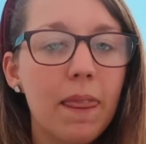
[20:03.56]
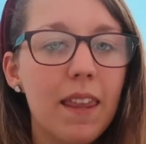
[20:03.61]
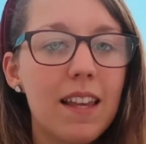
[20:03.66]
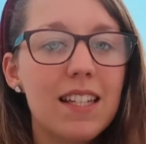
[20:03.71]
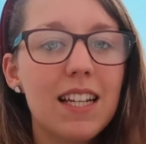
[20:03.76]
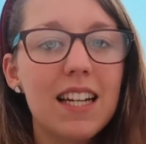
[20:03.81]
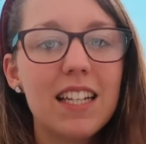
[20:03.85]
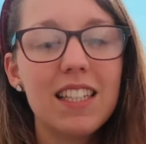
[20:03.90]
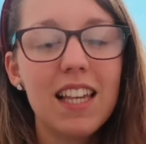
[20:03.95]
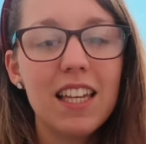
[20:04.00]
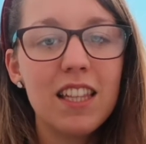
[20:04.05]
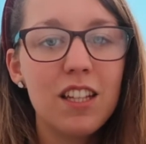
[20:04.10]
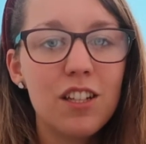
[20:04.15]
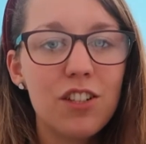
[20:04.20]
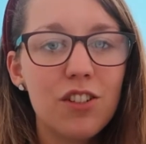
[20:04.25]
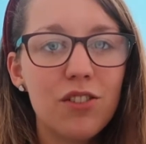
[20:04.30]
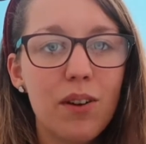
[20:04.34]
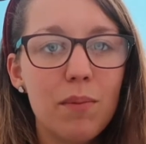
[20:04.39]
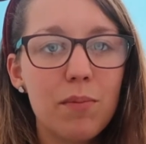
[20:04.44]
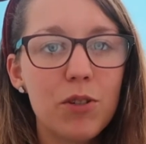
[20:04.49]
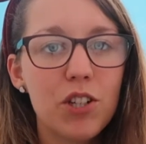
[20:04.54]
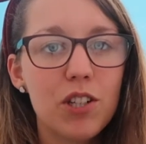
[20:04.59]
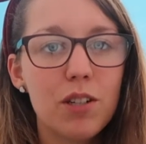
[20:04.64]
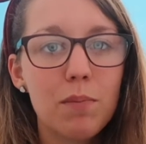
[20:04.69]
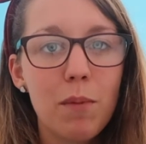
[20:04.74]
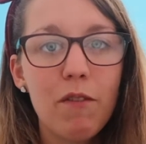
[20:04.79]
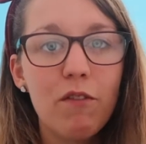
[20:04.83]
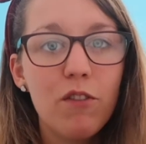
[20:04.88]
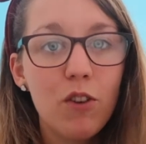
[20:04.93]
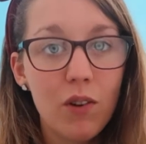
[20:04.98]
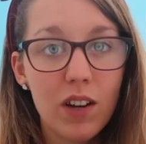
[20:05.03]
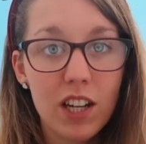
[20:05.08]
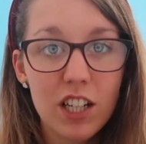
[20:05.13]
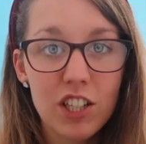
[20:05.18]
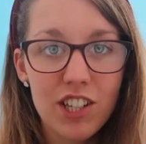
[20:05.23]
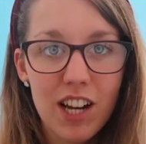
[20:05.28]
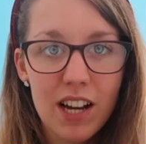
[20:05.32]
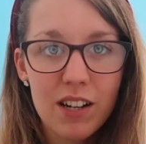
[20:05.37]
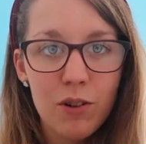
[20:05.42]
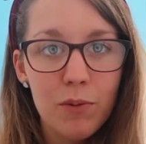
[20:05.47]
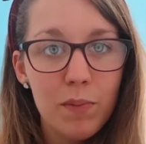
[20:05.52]
there's links in the description to my vlogging
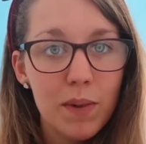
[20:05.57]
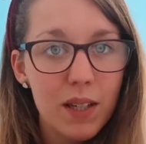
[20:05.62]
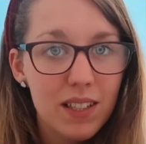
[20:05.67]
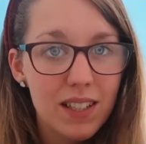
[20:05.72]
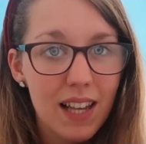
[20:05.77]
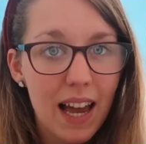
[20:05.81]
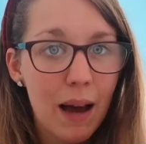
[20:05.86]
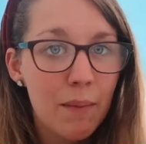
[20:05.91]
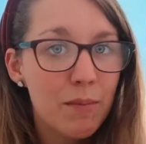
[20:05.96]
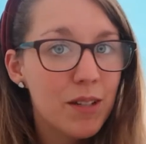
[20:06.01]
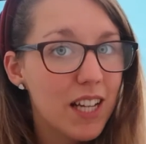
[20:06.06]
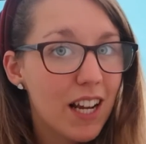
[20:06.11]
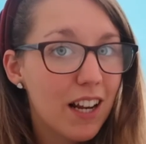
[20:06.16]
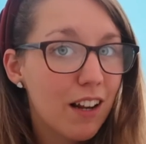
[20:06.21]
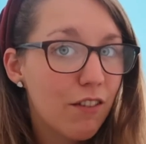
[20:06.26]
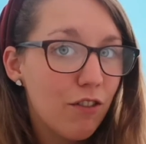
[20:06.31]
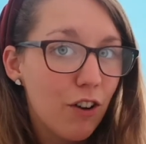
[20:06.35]
channel because I am a daily